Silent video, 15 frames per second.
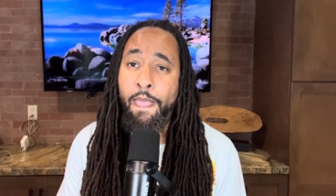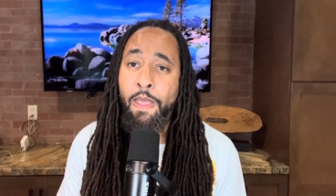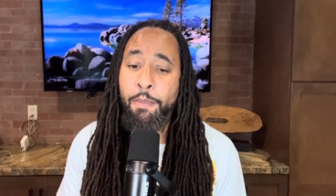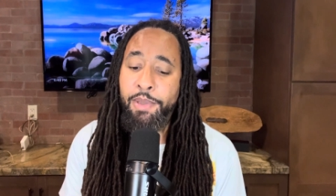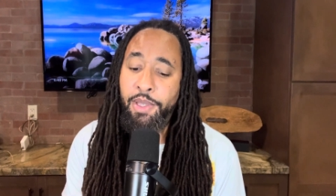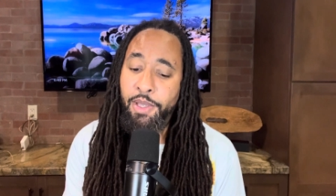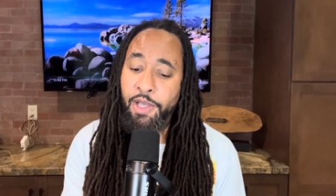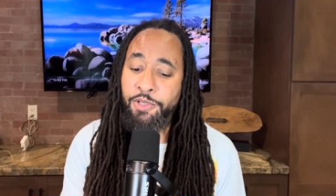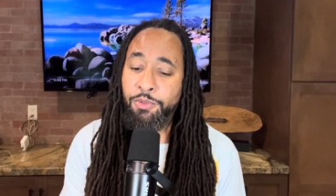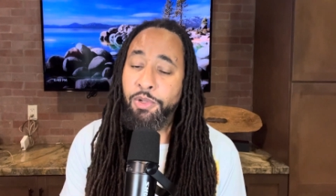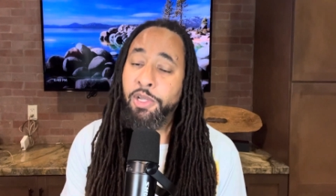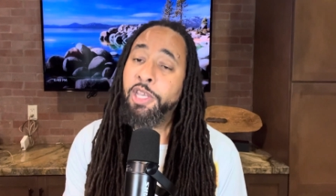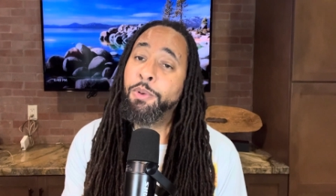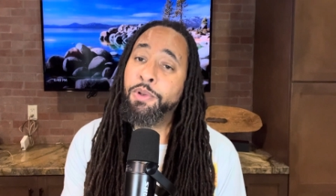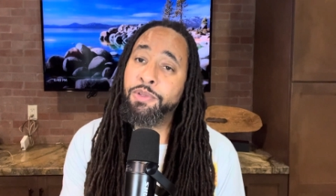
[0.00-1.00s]
Because when
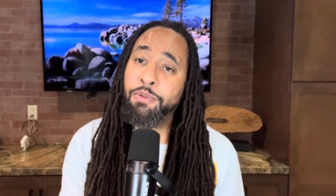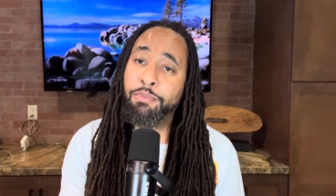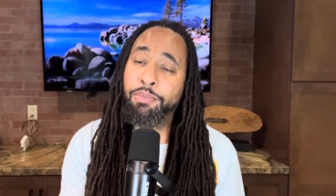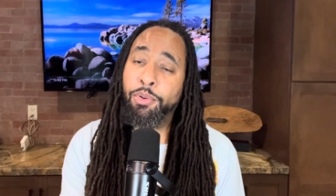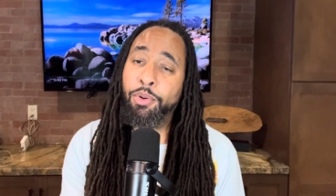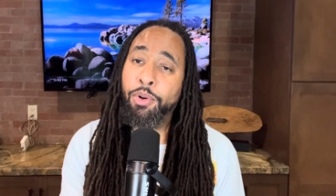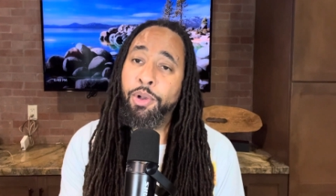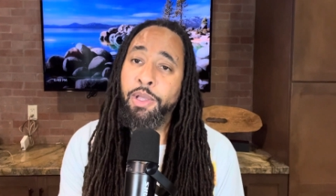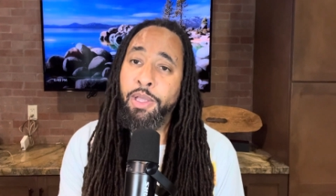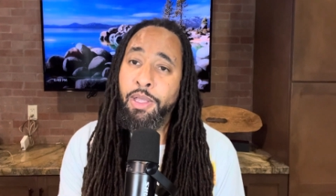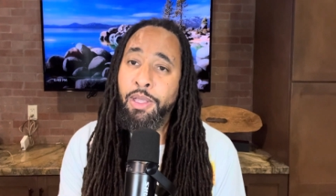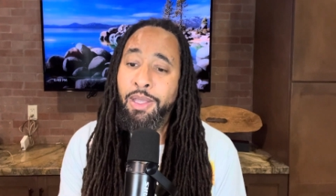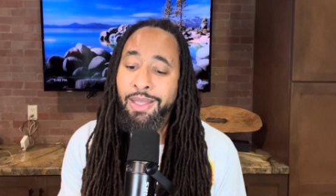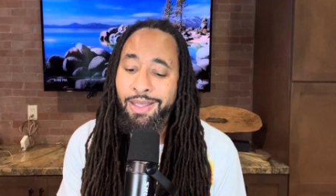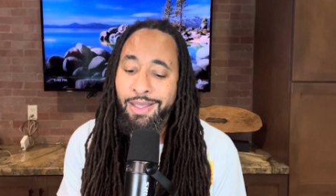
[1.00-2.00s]
he was a
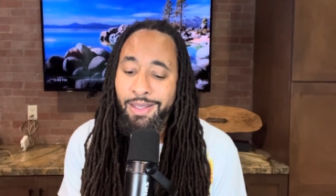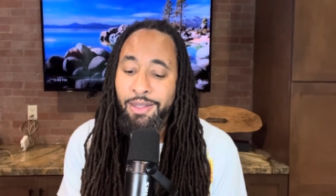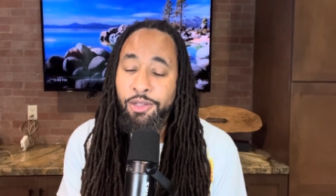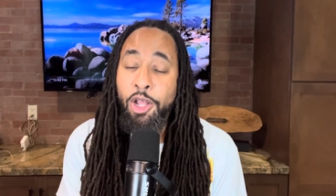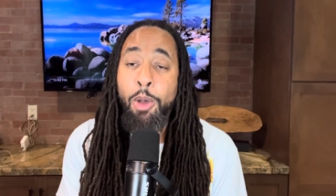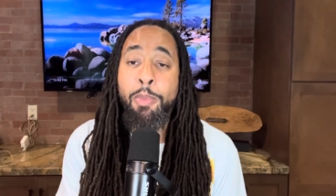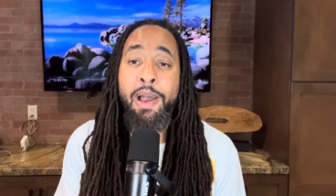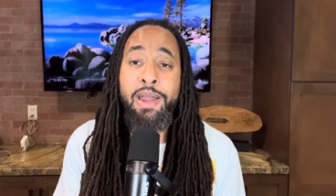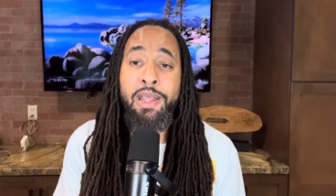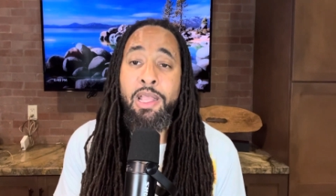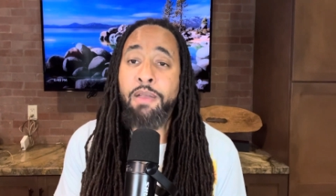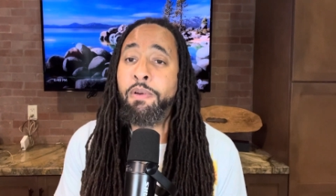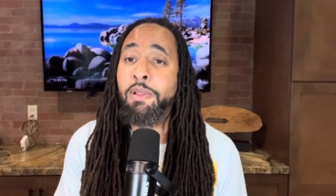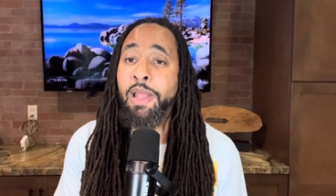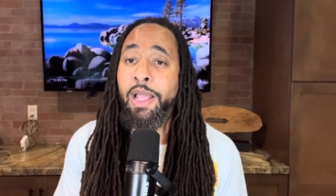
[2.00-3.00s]
boy, nobody
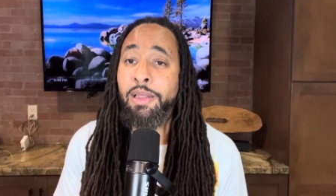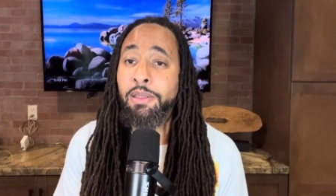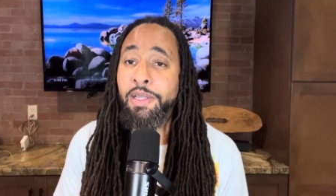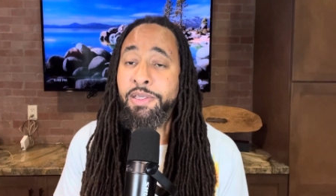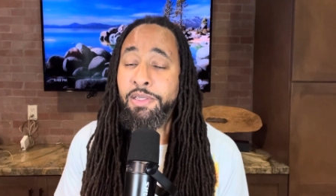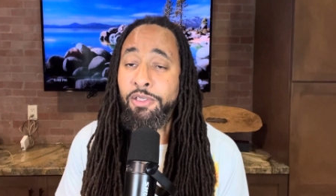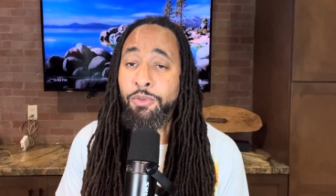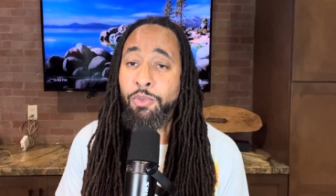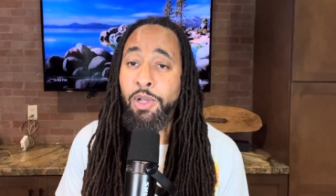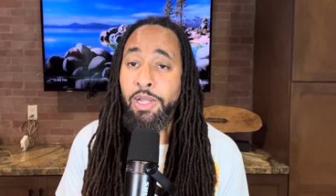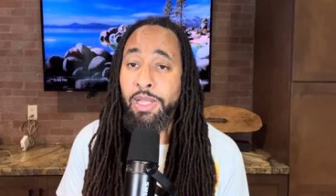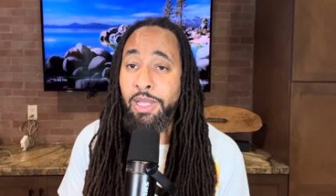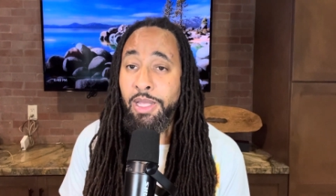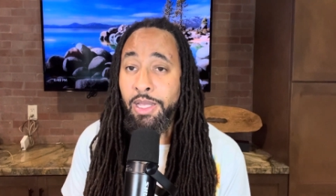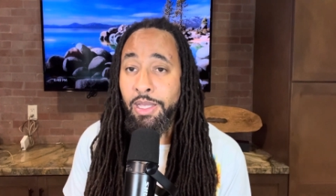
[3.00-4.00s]
ever like listened to what
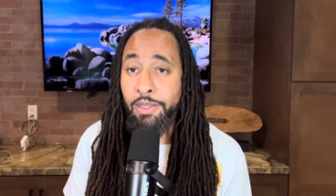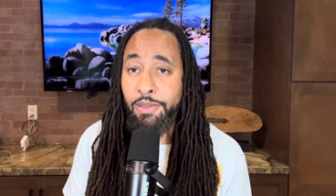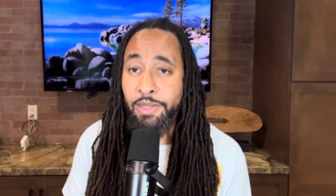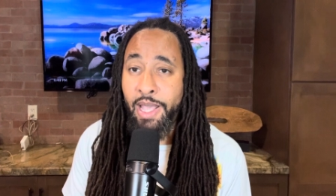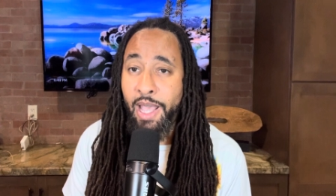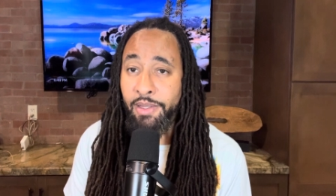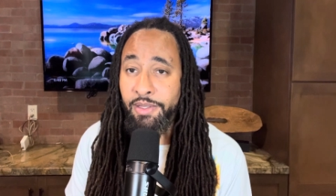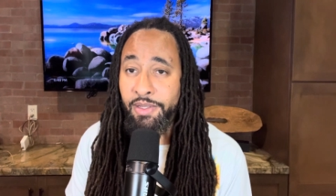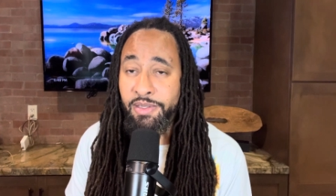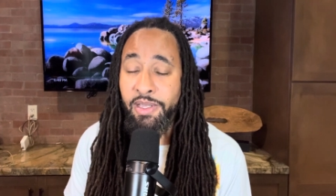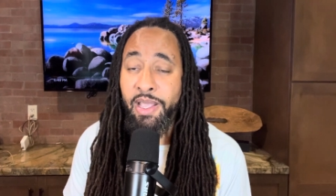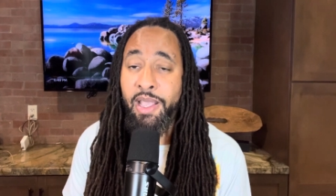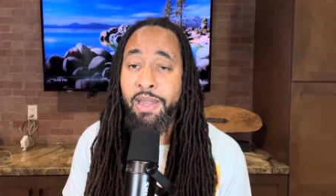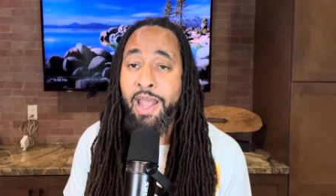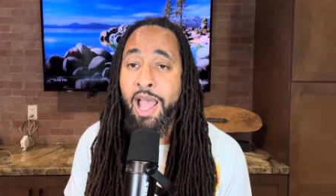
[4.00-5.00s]
he had to
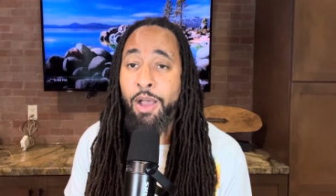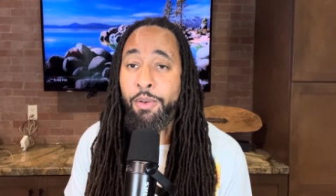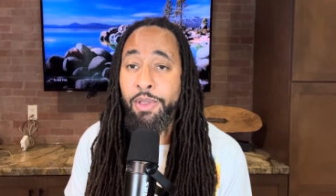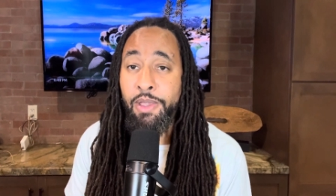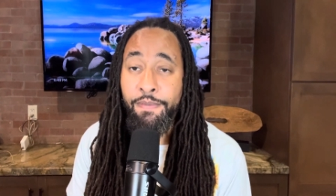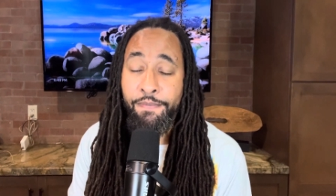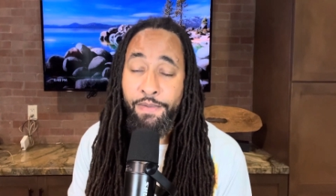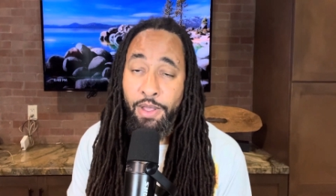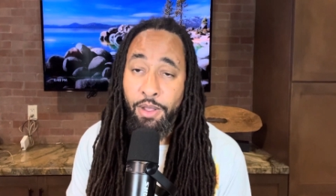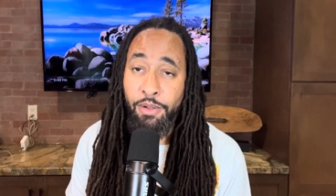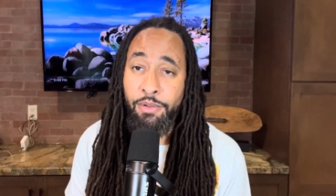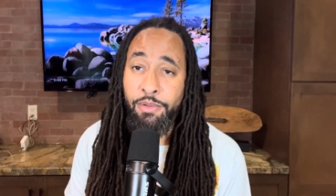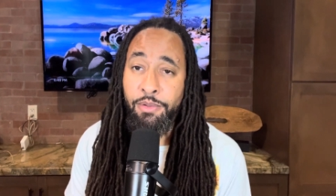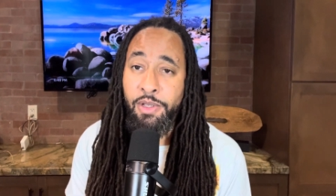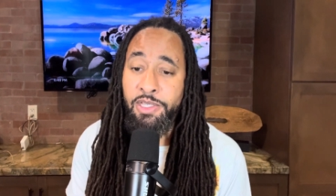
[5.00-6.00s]
say and how he felt,
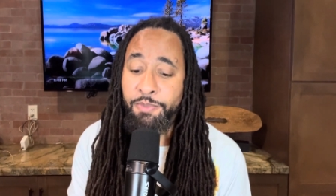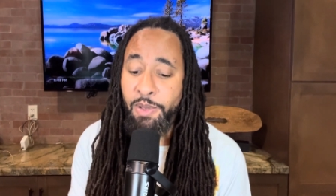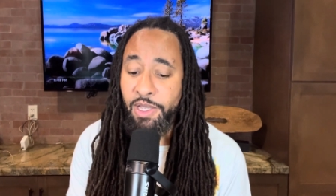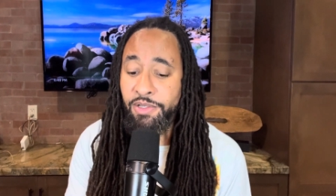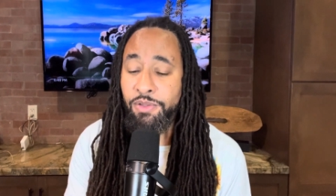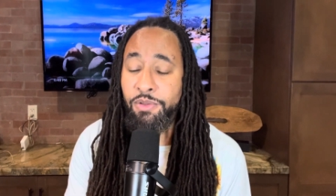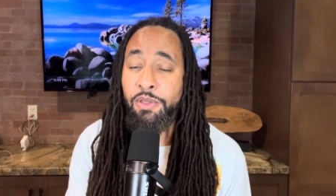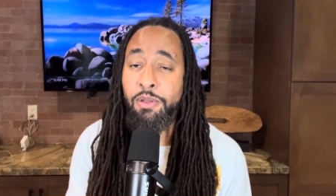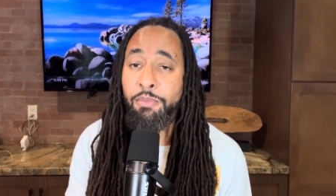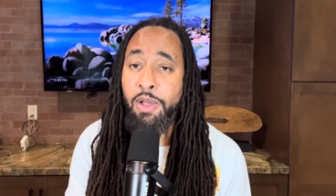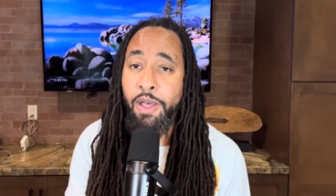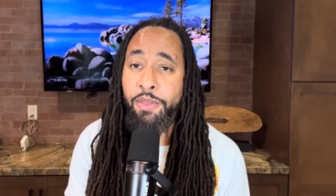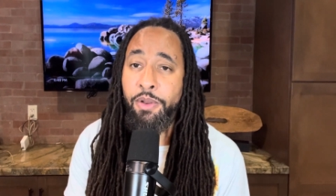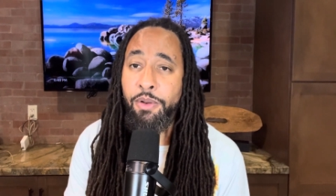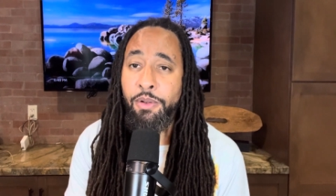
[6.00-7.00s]
especially the
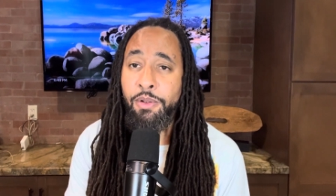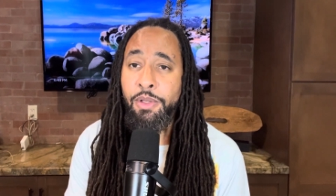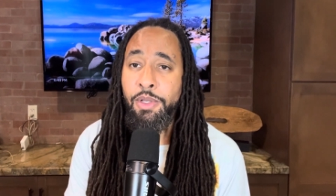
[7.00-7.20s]
mother.